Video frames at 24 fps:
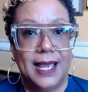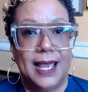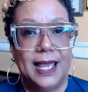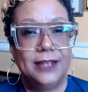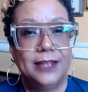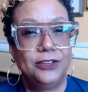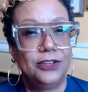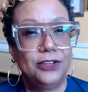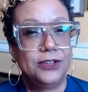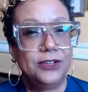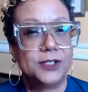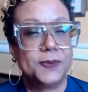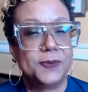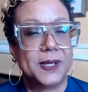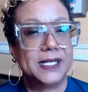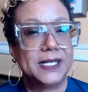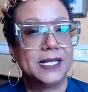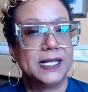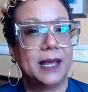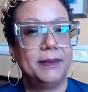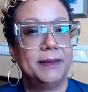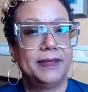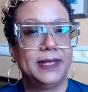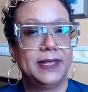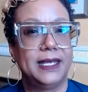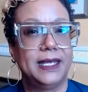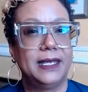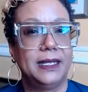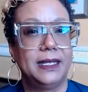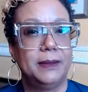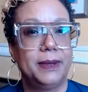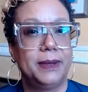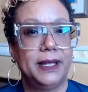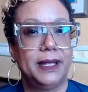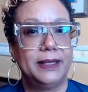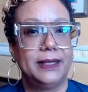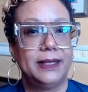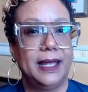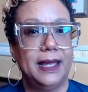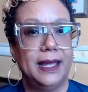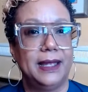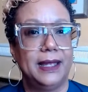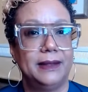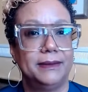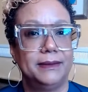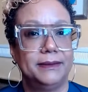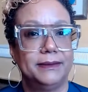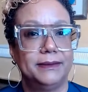And do you spend time thinking about
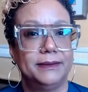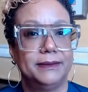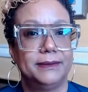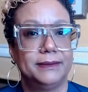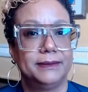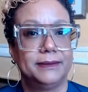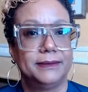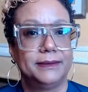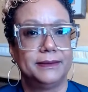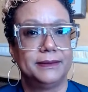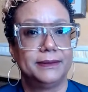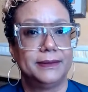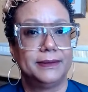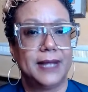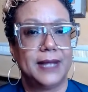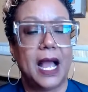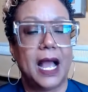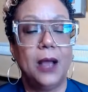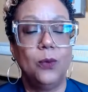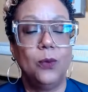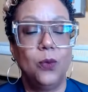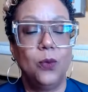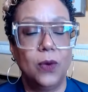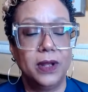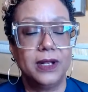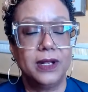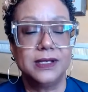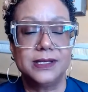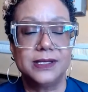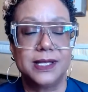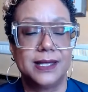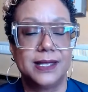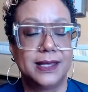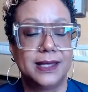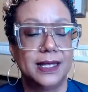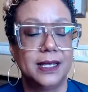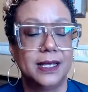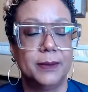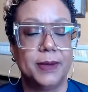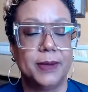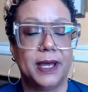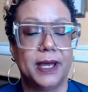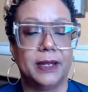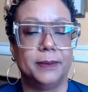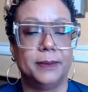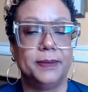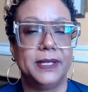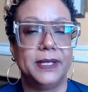that? I want us to think
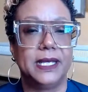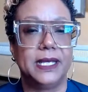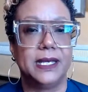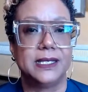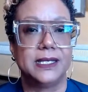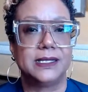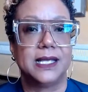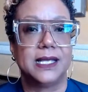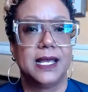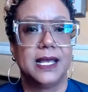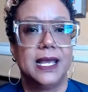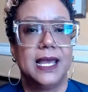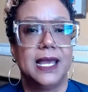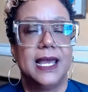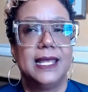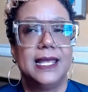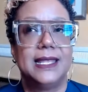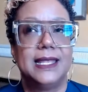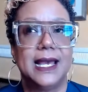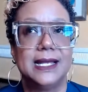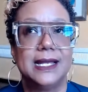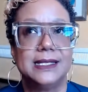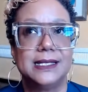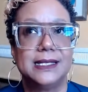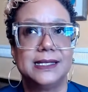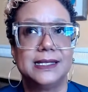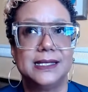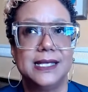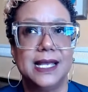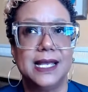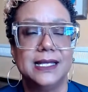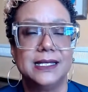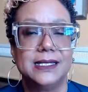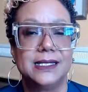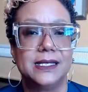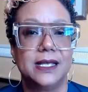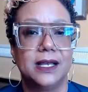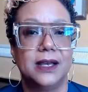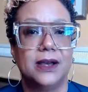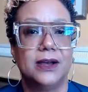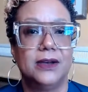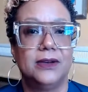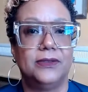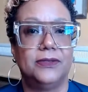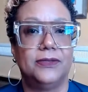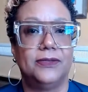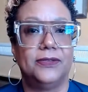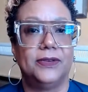about it, because that sense
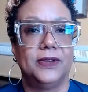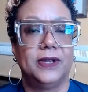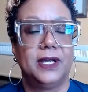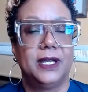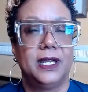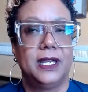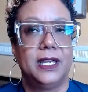of